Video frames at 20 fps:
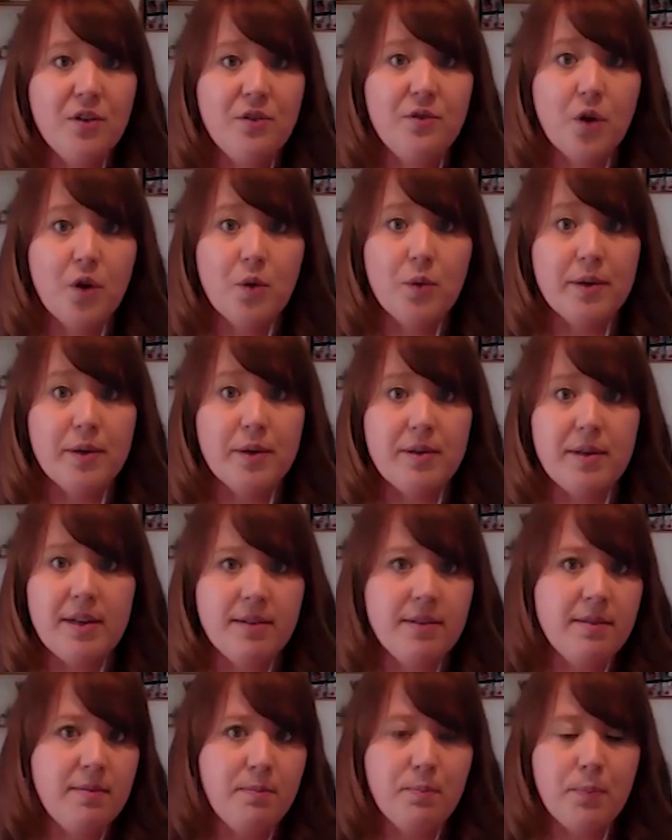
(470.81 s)
forward
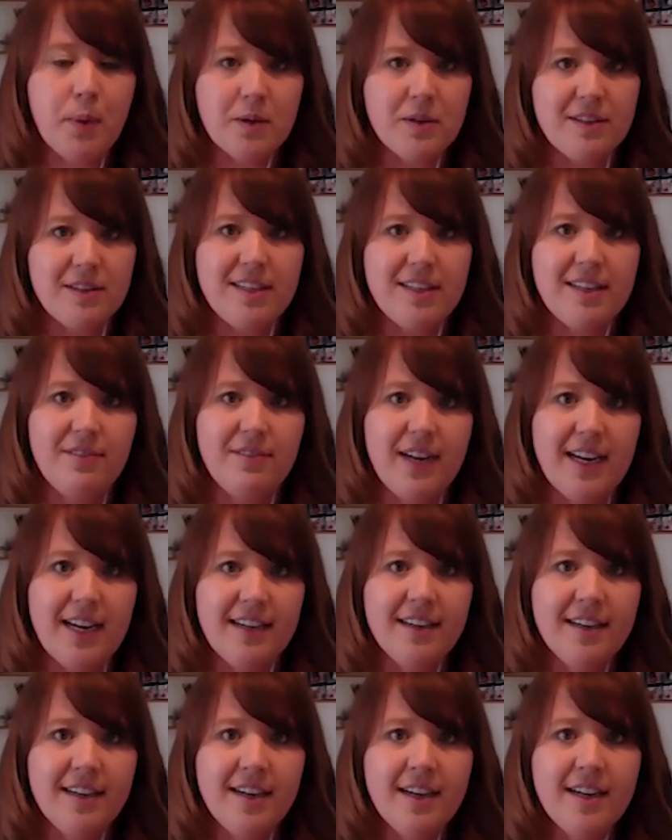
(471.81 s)
positively.